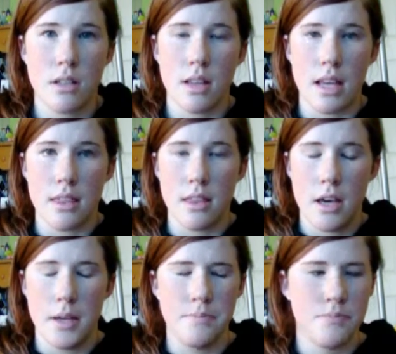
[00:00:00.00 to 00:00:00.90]

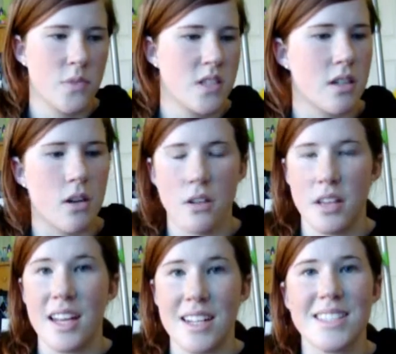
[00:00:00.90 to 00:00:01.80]

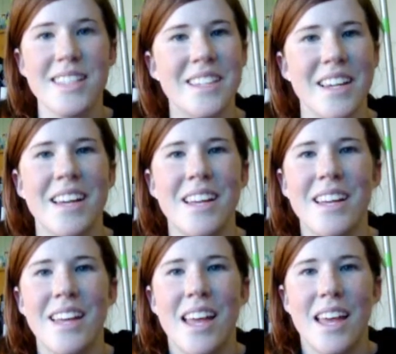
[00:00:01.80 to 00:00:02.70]
anesthesia
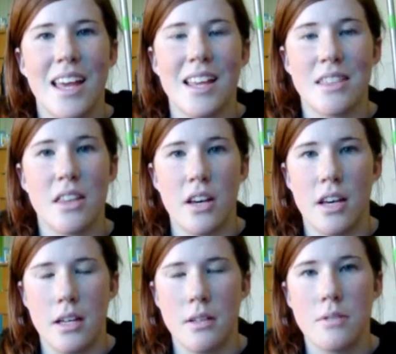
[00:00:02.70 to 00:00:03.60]
hit
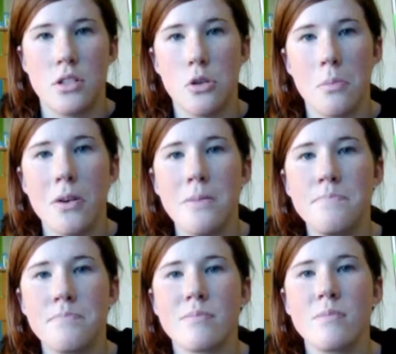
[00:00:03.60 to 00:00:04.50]
the tumor,
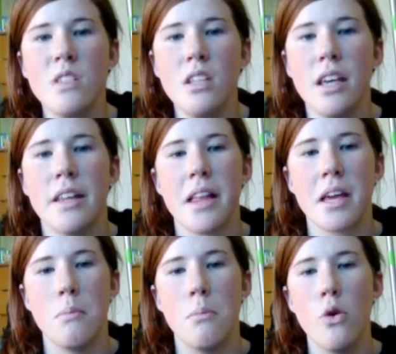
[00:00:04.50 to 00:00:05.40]
it
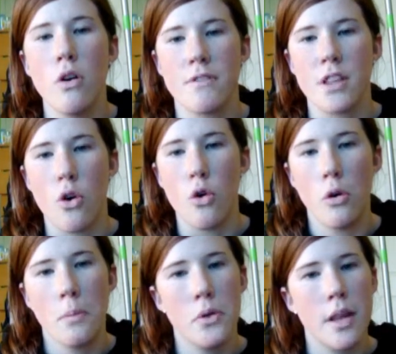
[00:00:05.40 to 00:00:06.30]
morphed and the
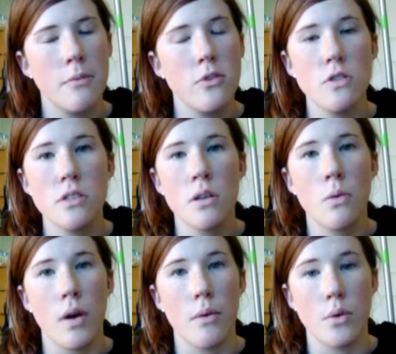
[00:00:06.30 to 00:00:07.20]
hormone levels
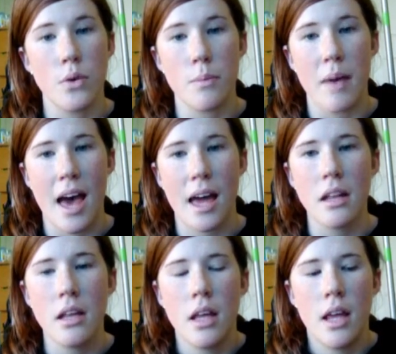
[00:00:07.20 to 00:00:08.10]
went really
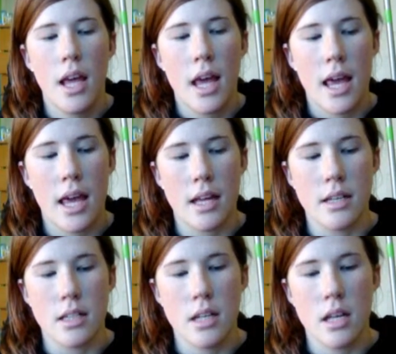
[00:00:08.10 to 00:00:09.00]
bad, and